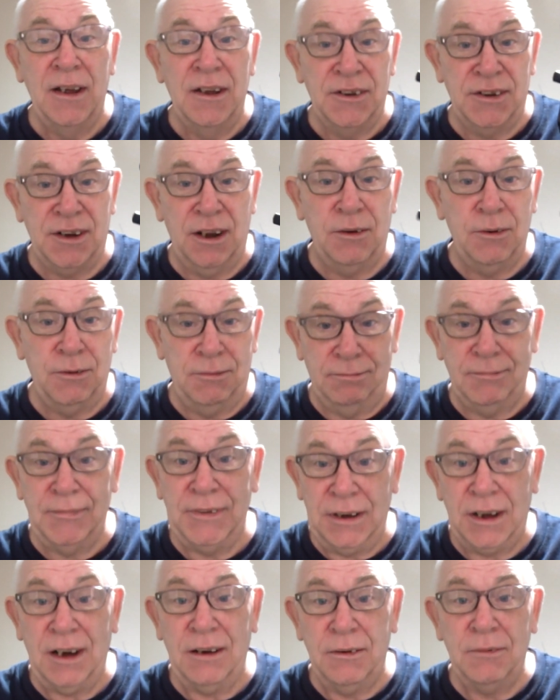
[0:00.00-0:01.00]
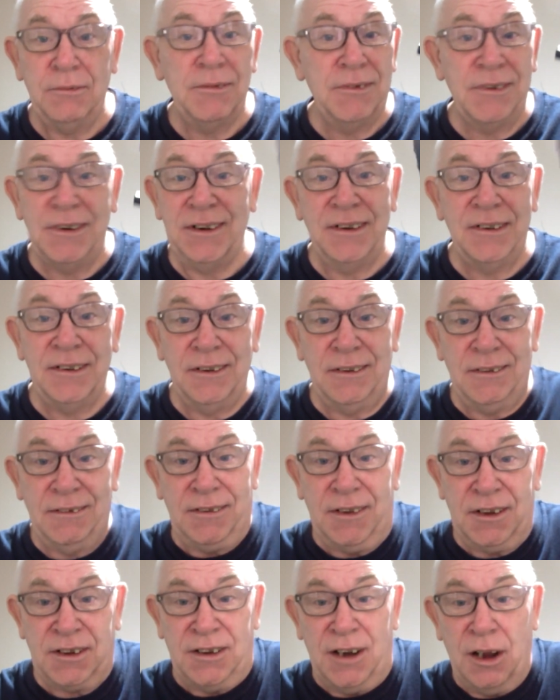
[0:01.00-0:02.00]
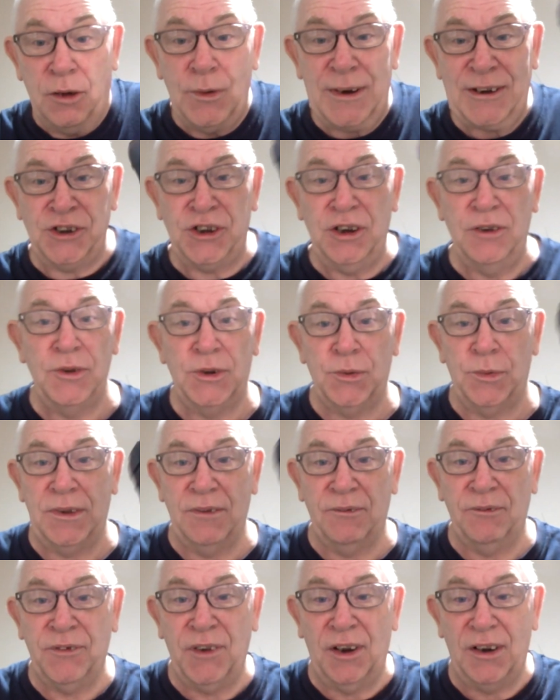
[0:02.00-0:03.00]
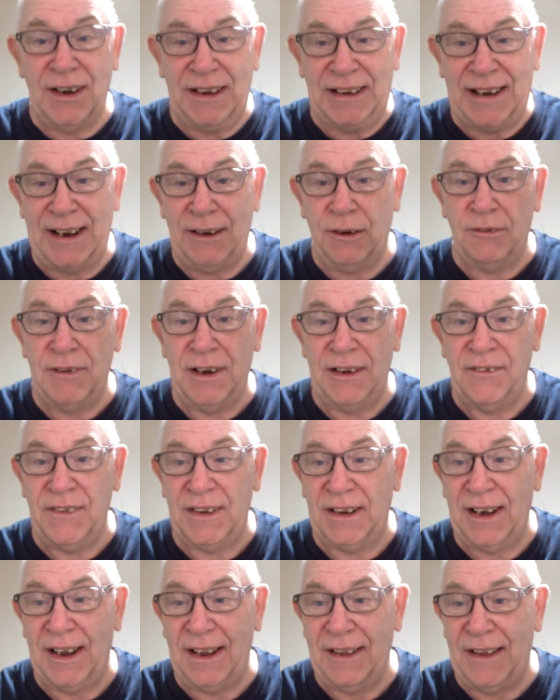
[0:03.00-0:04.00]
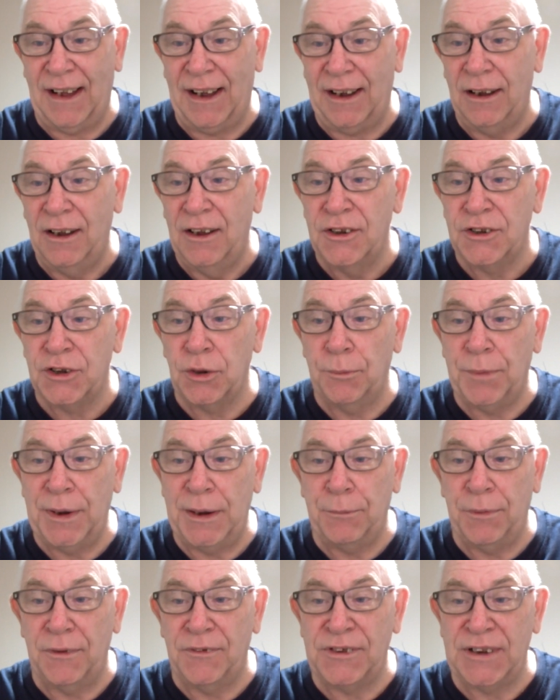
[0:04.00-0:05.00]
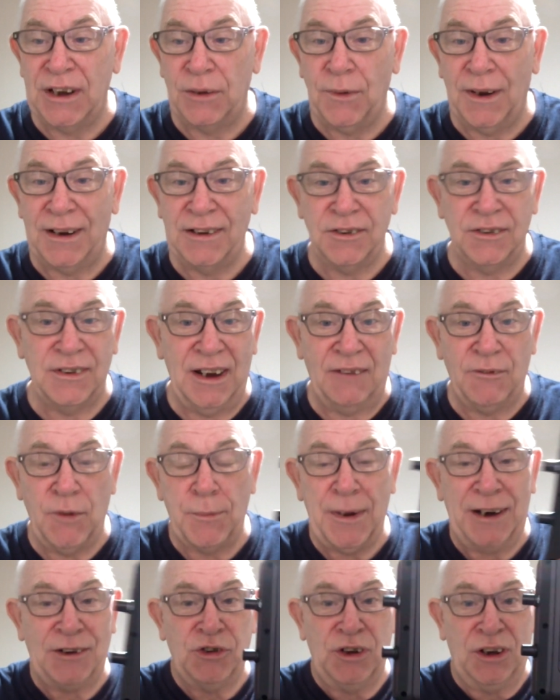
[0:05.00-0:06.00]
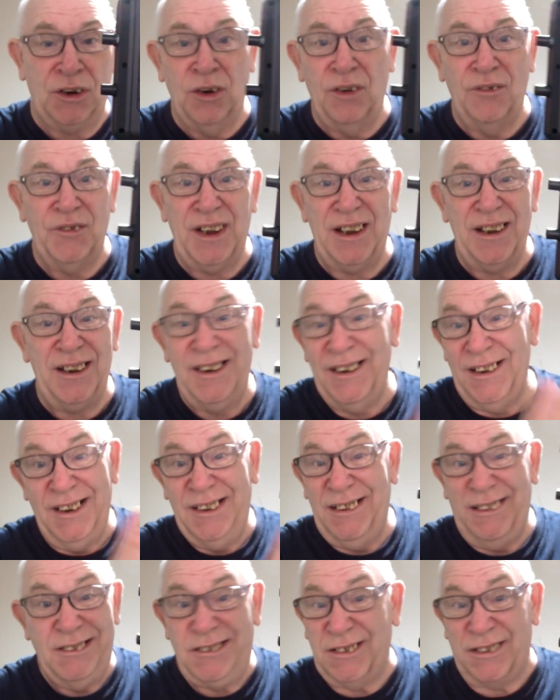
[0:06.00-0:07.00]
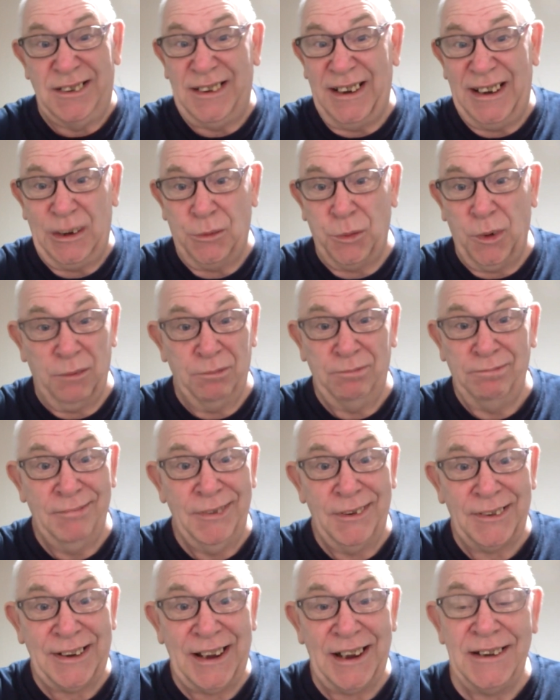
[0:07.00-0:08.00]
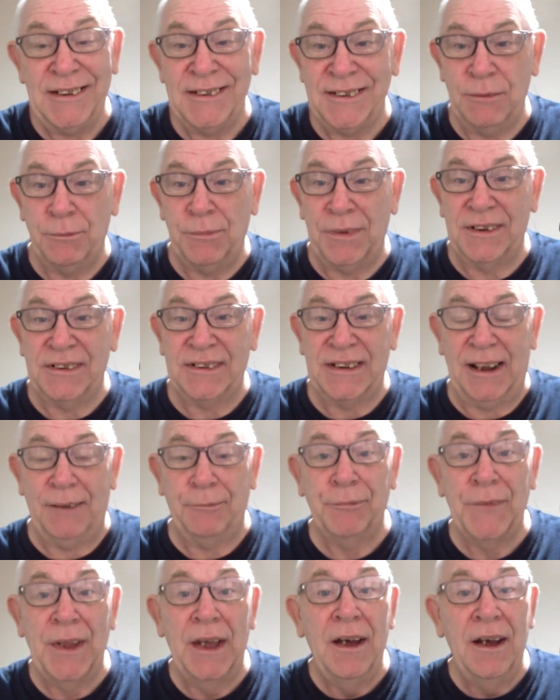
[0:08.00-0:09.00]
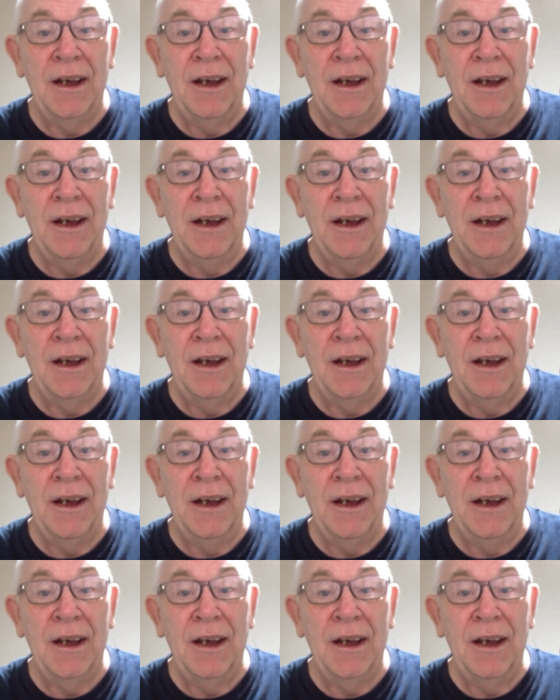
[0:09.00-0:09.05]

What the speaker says: So there's no issues with them falling out or anything like that. Some people have said, why doesn't it have a battery cover? Doesn't need one. Okay, simple as that.